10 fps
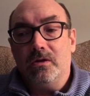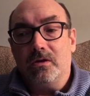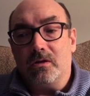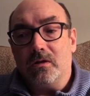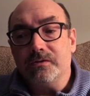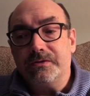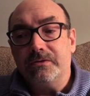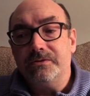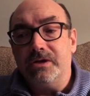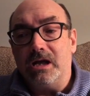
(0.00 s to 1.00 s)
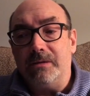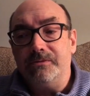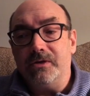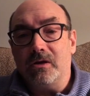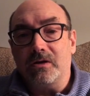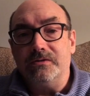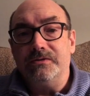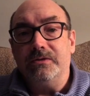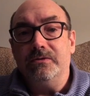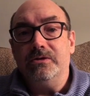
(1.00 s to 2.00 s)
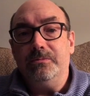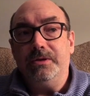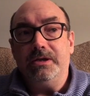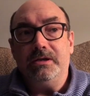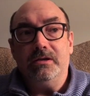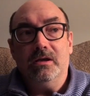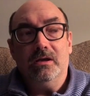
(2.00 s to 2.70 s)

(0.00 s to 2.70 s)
call center jobs are considered to be,